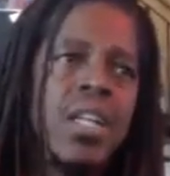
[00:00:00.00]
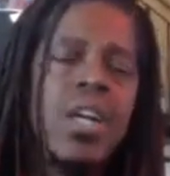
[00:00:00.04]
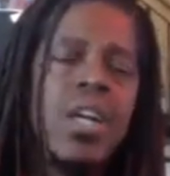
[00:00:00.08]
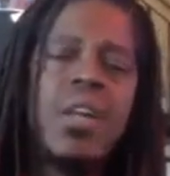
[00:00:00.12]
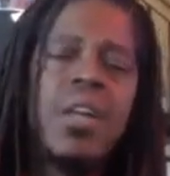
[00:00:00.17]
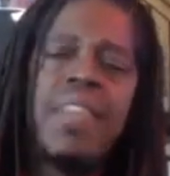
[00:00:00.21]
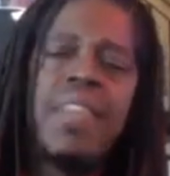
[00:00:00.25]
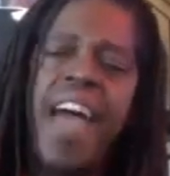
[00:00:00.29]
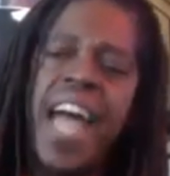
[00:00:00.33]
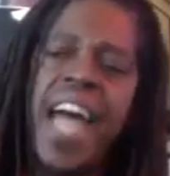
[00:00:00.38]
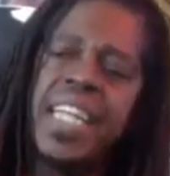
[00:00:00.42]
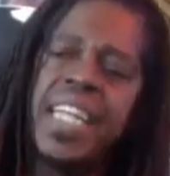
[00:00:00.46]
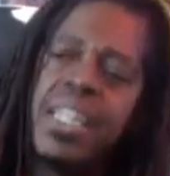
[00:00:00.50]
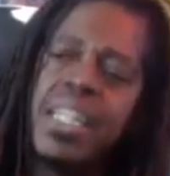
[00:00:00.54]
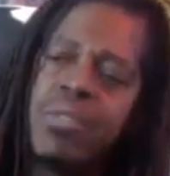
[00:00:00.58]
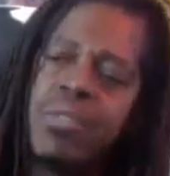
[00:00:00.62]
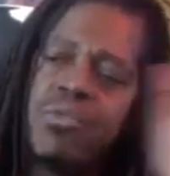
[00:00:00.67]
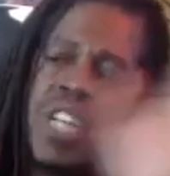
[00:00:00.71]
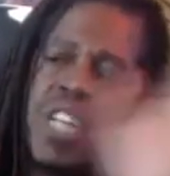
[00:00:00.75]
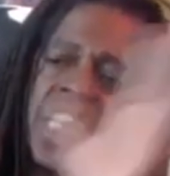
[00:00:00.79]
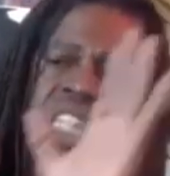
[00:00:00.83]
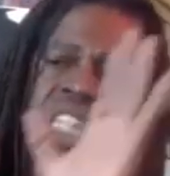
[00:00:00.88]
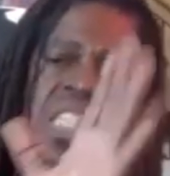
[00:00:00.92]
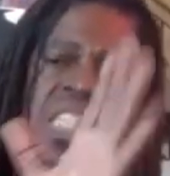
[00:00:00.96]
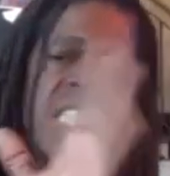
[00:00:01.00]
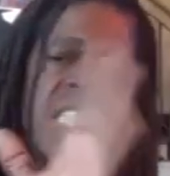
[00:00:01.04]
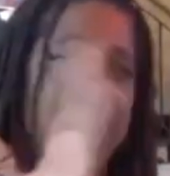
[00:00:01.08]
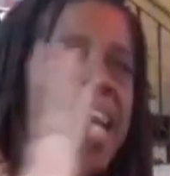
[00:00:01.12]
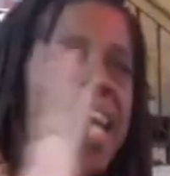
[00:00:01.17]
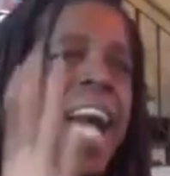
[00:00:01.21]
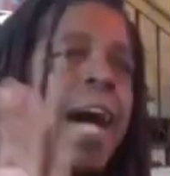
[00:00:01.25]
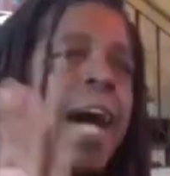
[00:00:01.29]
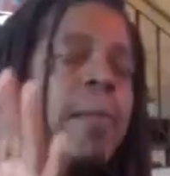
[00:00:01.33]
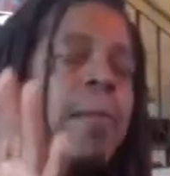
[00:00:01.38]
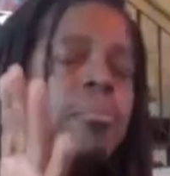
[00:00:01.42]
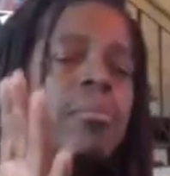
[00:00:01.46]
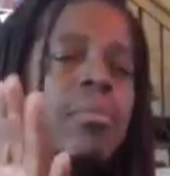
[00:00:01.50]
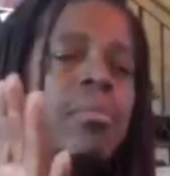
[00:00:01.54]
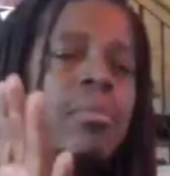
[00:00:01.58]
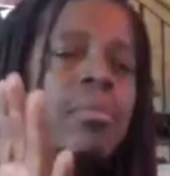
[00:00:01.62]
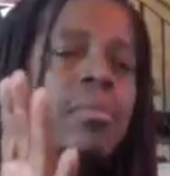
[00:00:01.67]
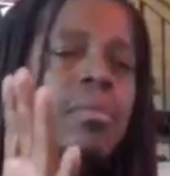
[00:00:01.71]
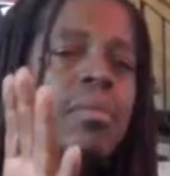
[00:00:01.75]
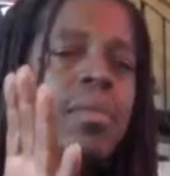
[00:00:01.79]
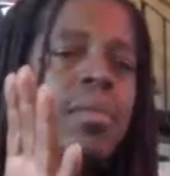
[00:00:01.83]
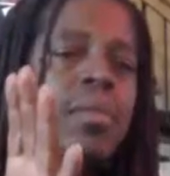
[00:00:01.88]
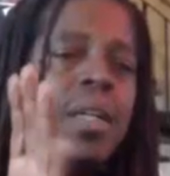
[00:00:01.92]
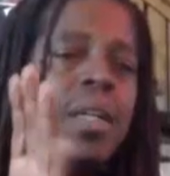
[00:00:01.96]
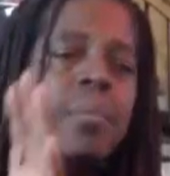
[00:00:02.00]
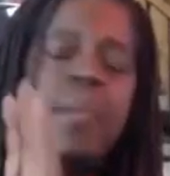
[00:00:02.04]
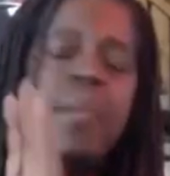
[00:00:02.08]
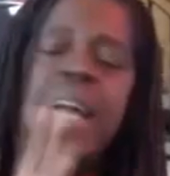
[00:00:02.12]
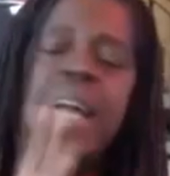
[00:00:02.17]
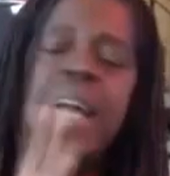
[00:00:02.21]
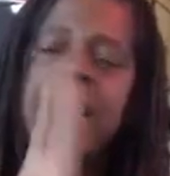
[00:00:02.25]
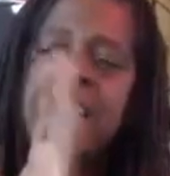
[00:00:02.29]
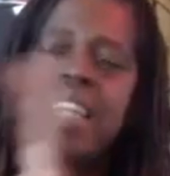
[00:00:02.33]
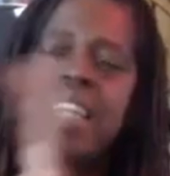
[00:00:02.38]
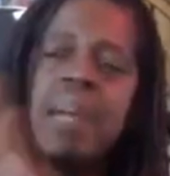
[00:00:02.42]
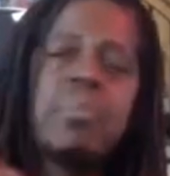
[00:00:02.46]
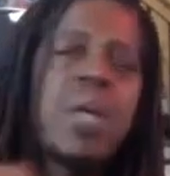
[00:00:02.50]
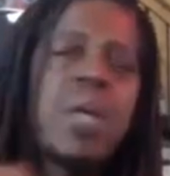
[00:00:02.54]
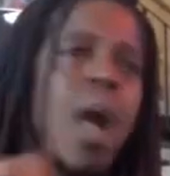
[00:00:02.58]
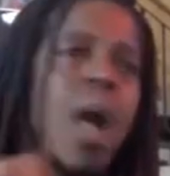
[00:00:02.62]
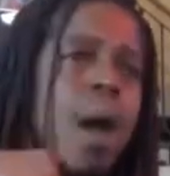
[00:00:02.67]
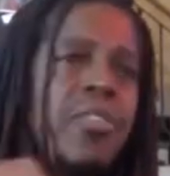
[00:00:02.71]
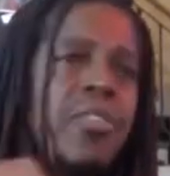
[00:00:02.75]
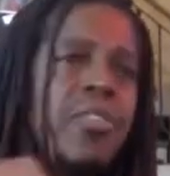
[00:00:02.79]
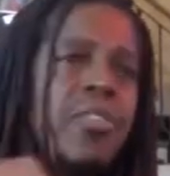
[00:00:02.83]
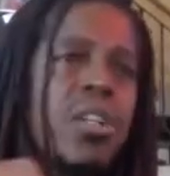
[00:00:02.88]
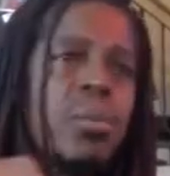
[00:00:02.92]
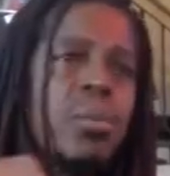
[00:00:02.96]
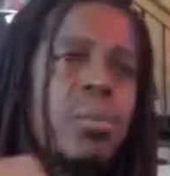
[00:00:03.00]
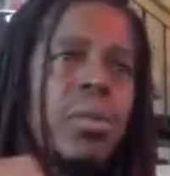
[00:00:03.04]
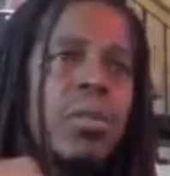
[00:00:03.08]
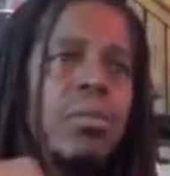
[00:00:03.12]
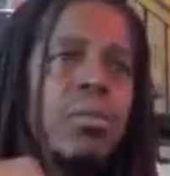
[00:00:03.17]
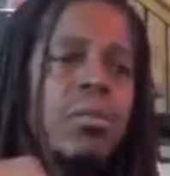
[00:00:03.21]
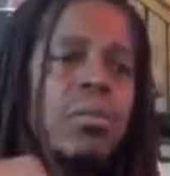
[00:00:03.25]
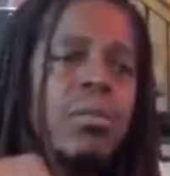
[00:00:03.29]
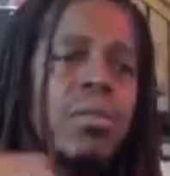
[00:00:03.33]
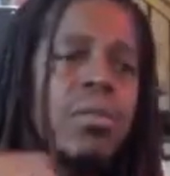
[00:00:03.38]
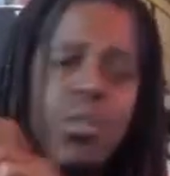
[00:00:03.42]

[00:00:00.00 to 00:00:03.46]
That enriches them, makes them comfortable.